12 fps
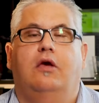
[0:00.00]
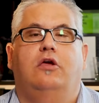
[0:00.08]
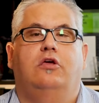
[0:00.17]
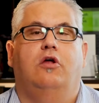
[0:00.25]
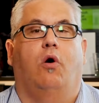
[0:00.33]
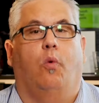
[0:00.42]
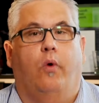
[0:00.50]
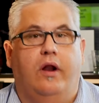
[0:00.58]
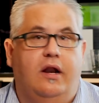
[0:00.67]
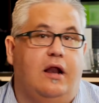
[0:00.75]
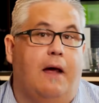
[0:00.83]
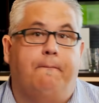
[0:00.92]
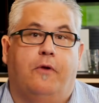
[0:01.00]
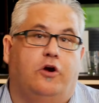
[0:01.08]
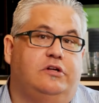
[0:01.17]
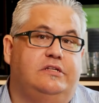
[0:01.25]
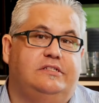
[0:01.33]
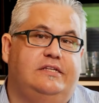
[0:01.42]
You know, what an
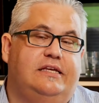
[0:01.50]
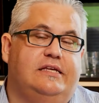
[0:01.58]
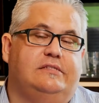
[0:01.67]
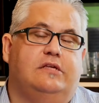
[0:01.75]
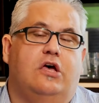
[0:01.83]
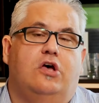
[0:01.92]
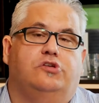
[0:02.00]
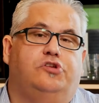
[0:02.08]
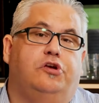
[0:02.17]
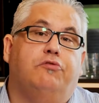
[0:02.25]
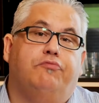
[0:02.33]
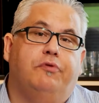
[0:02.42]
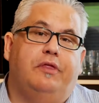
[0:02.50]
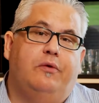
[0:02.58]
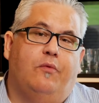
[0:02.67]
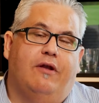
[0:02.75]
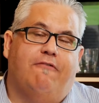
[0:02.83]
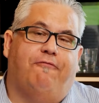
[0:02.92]
emergency is. So you really
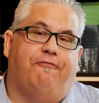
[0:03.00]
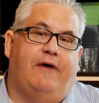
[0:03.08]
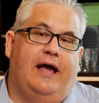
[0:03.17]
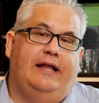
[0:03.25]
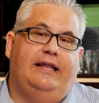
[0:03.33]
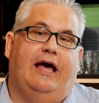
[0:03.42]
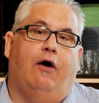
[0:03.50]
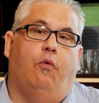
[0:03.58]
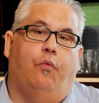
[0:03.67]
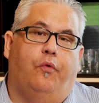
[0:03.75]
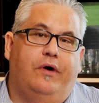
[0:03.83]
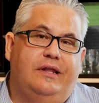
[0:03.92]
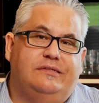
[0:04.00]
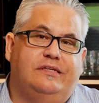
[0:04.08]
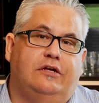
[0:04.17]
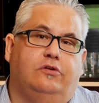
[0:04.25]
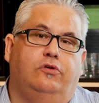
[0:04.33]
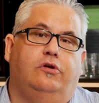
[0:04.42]
want to find out what is
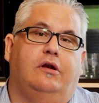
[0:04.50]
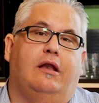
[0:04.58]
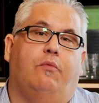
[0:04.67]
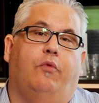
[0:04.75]
included and